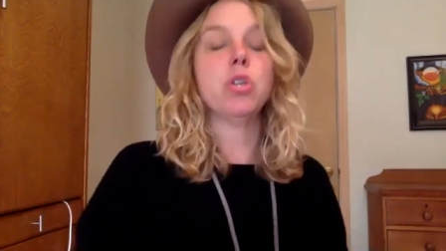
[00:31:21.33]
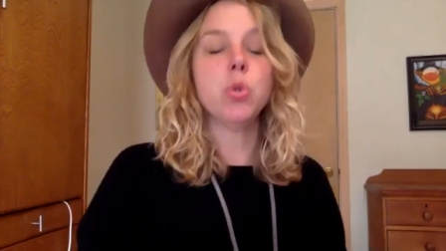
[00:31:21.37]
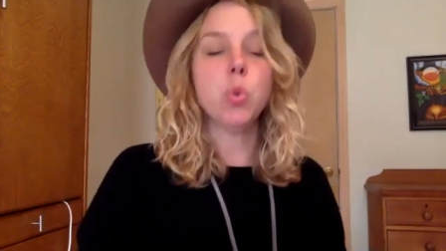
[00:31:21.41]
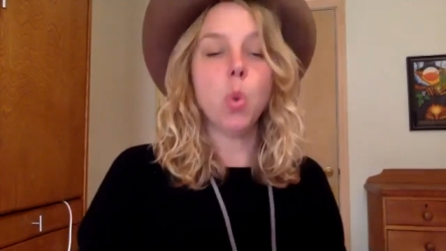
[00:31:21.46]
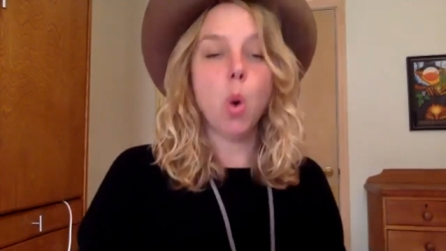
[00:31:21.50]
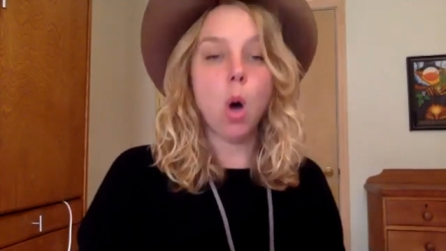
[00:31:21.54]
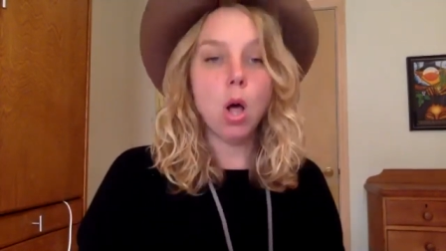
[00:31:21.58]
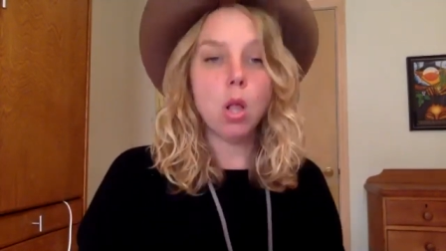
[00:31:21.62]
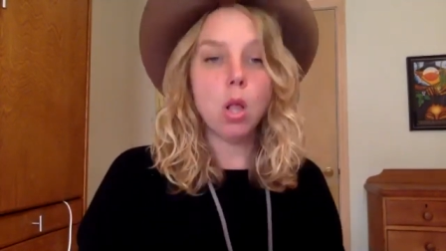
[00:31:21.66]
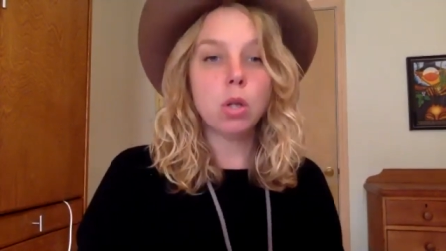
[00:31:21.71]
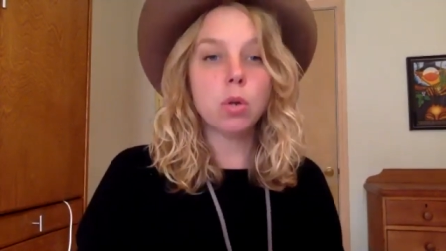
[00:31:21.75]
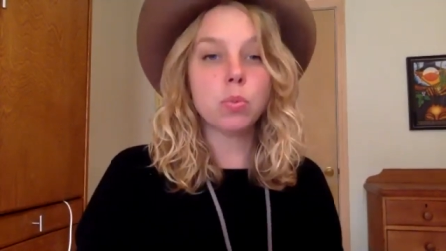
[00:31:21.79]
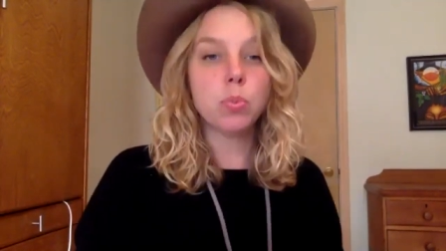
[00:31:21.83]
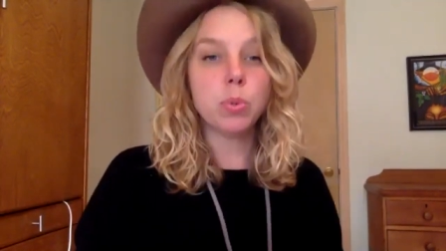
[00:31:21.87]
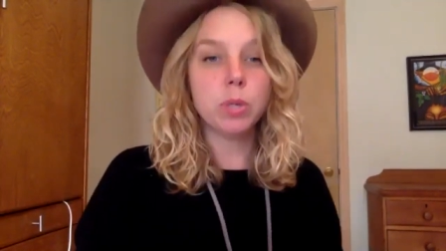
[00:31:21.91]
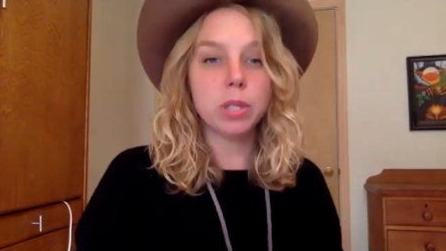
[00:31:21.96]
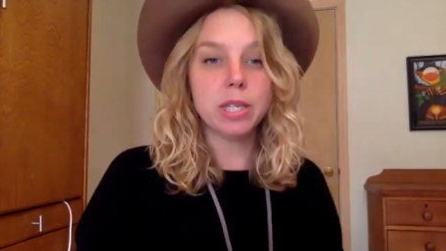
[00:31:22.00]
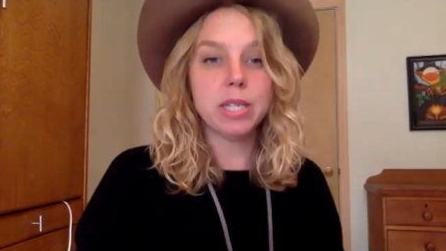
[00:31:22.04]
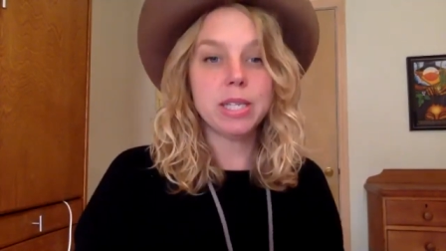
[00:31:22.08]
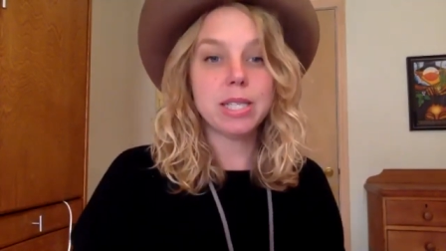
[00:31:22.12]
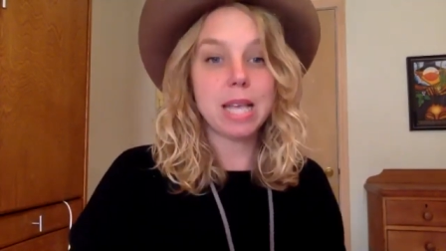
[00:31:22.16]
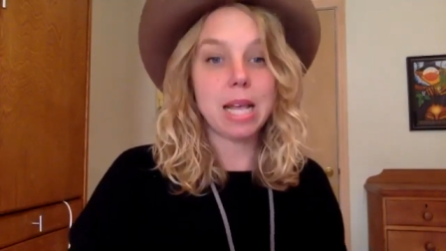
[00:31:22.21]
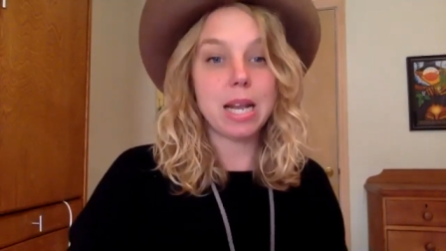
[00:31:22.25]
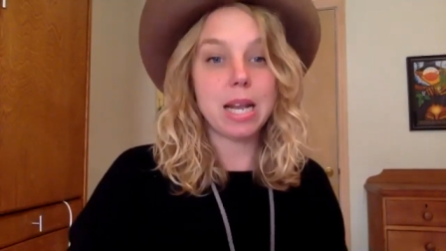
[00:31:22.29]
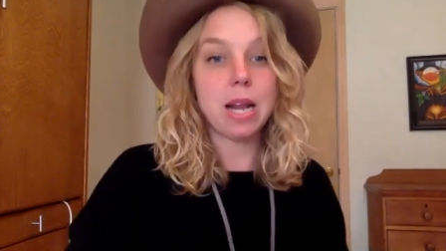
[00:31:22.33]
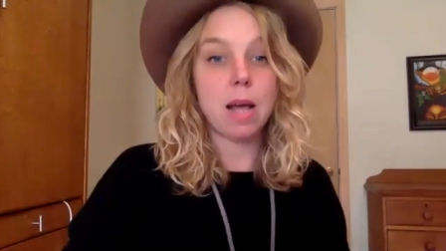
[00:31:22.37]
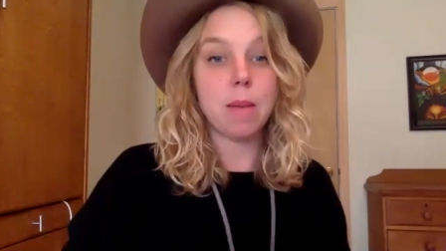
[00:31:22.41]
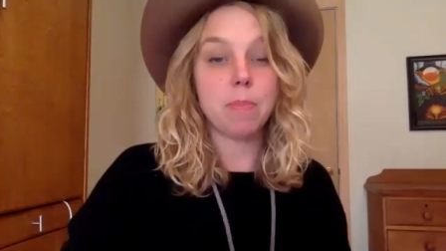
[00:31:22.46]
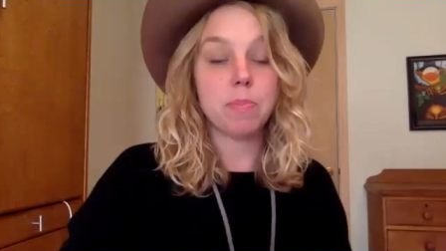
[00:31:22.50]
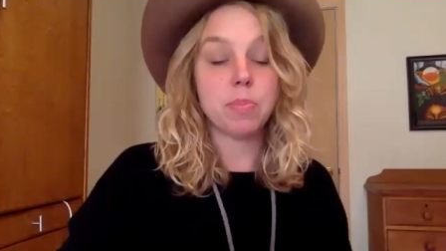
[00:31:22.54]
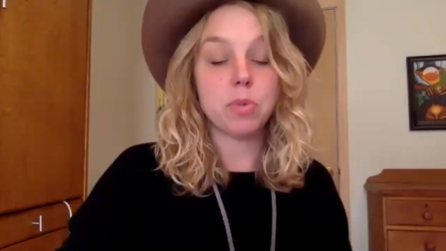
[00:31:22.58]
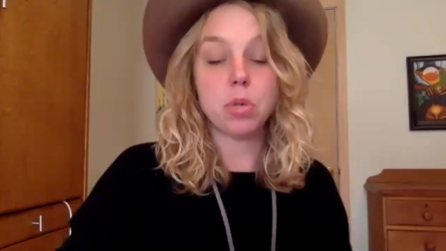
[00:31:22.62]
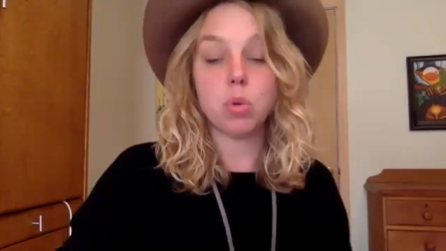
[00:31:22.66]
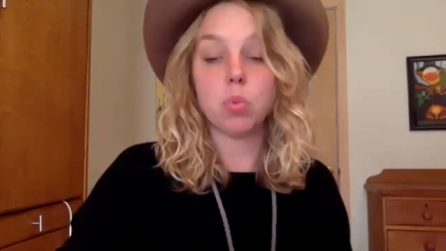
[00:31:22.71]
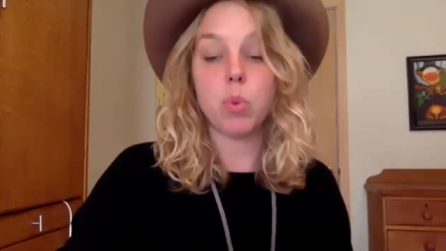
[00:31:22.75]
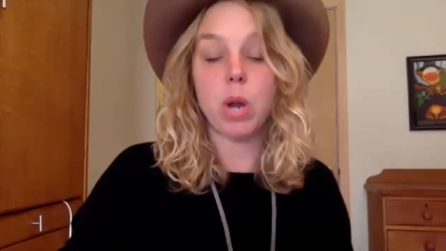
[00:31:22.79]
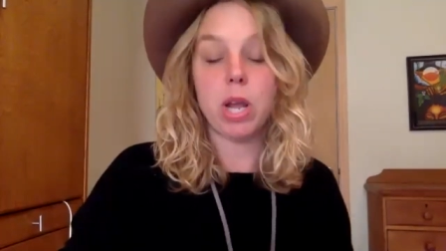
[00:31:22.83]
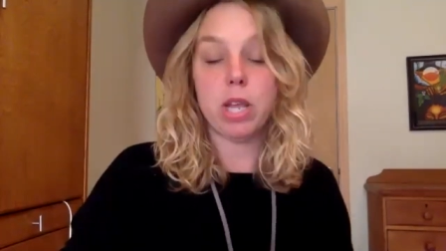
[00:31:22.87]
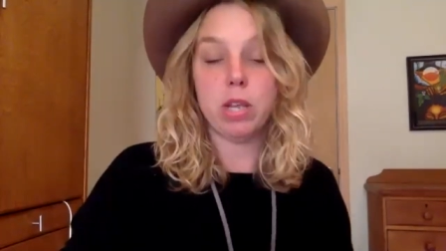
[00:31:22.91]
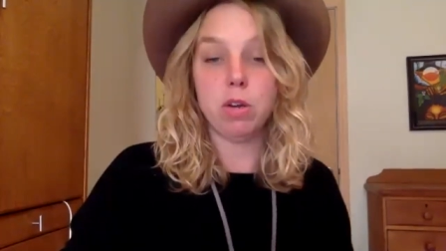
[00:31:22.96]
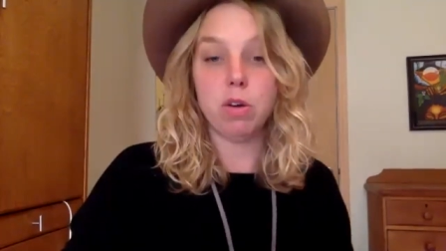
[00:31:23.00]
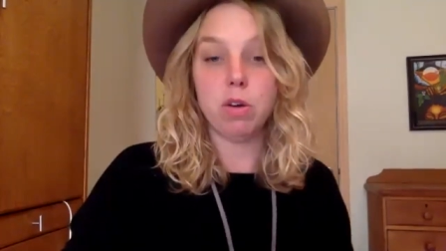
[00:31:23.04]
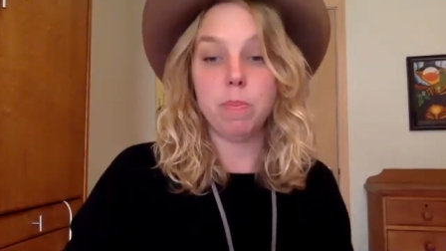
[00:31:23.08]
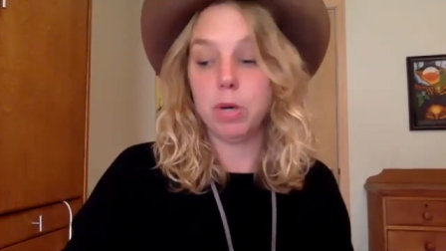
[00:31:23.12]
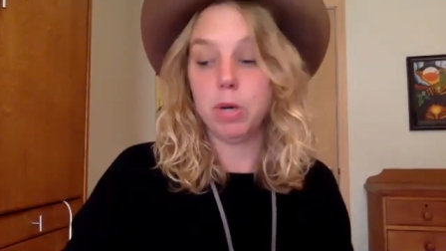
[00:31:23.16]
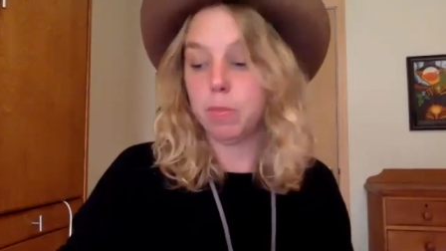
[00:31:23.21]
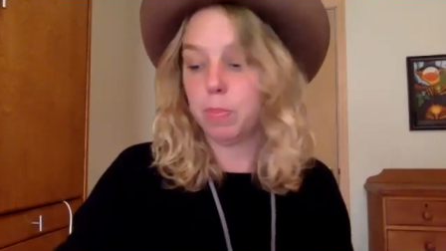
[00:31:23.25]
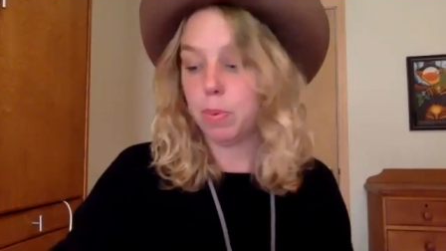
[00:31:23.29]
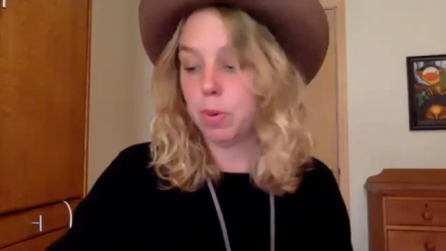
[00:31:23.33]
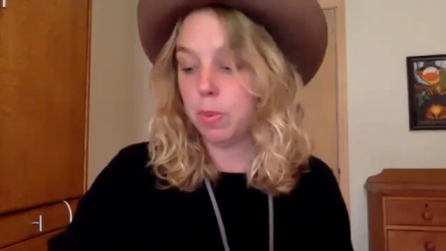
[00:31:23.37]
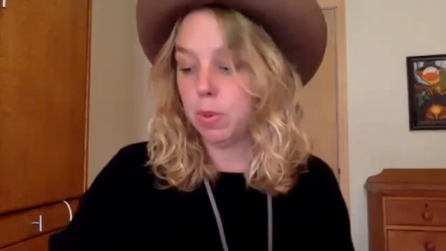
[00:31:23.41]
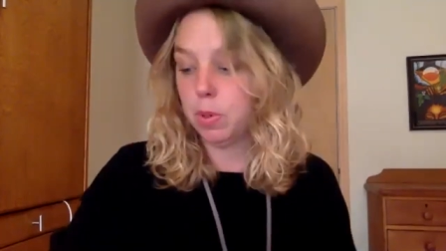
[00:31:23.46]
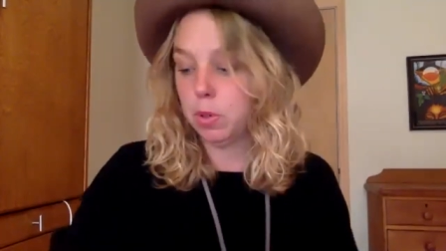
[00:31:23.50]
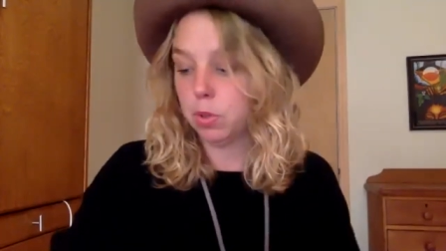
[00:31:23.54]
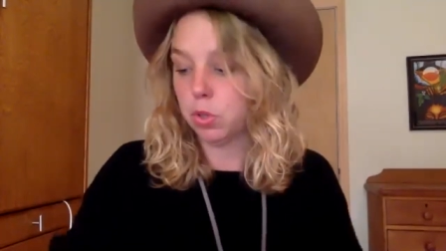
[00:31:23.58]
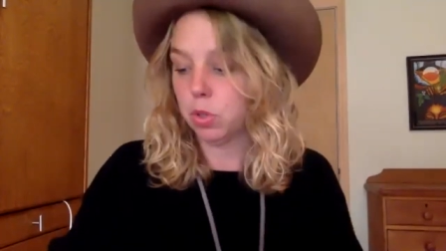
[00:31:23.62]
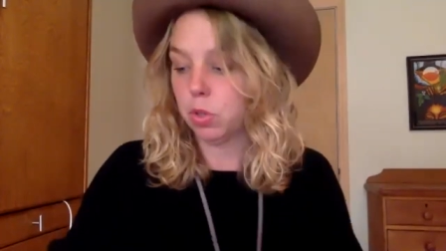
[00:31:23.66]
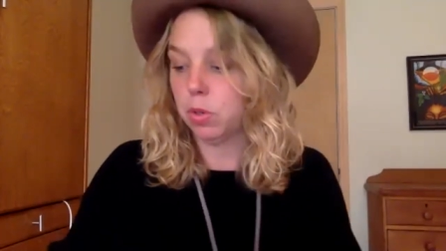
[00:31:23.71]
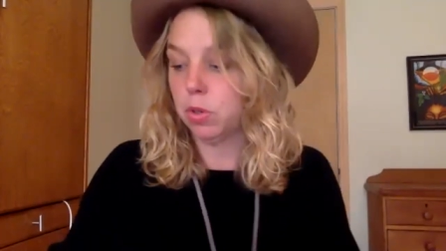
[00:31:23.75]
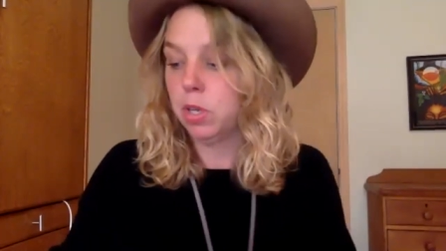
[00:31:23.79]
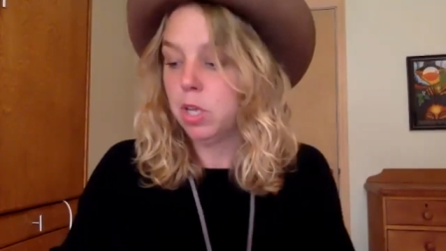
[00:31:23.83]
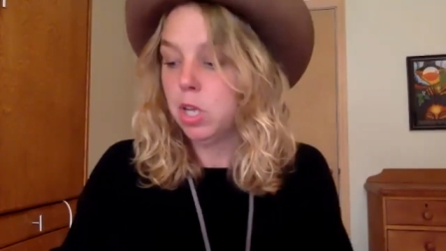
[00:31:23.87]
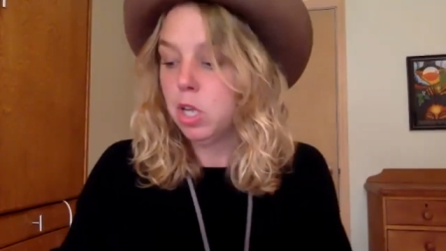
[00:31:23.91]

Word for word: you all are really set up to write your book proposal.